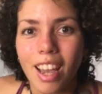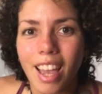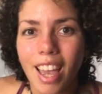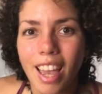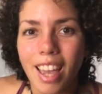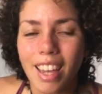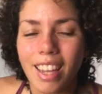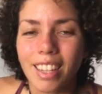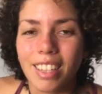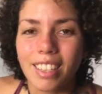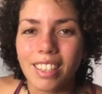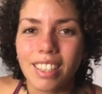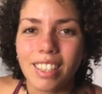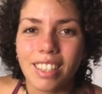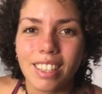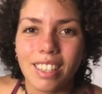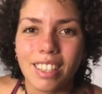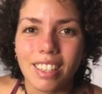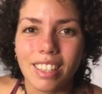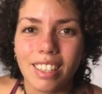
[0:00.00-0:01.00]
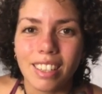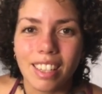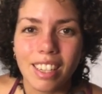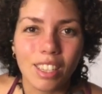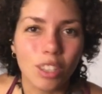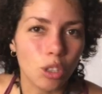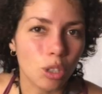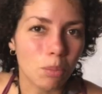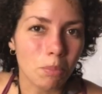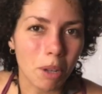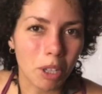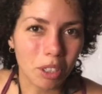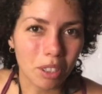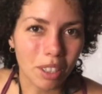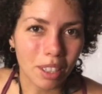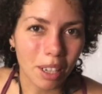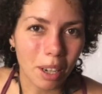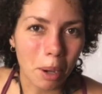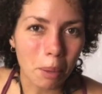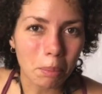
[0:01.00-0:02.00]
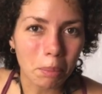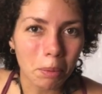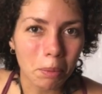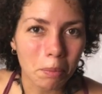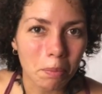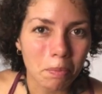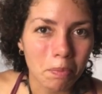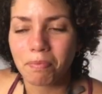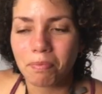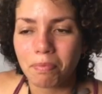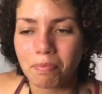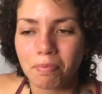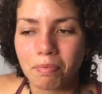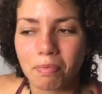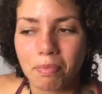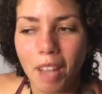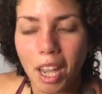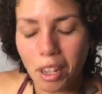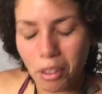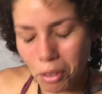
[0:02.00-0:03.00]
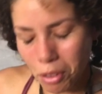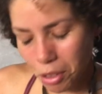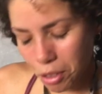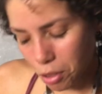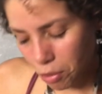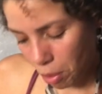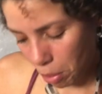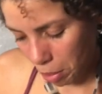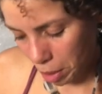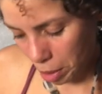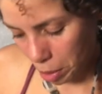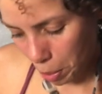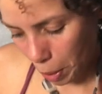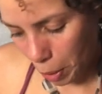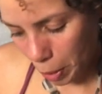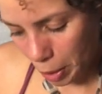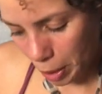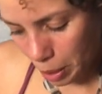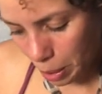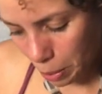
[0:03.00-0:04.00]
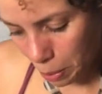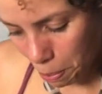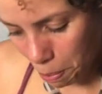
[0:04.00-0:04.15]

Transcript: and they just melt the cup. I know this from experience.